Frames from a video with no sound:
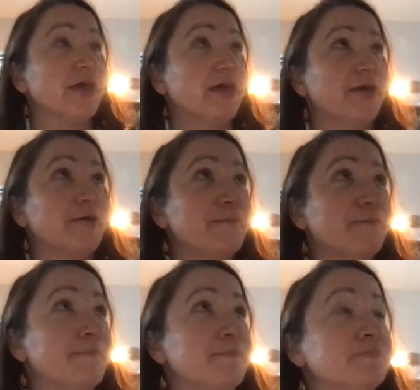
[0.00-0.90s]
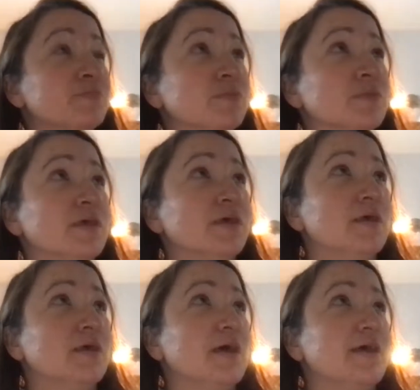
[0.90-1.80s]
Um,
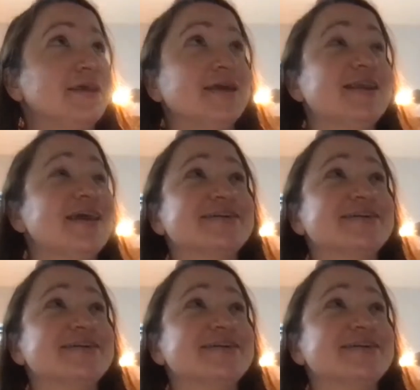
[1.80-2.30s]
and and yeah,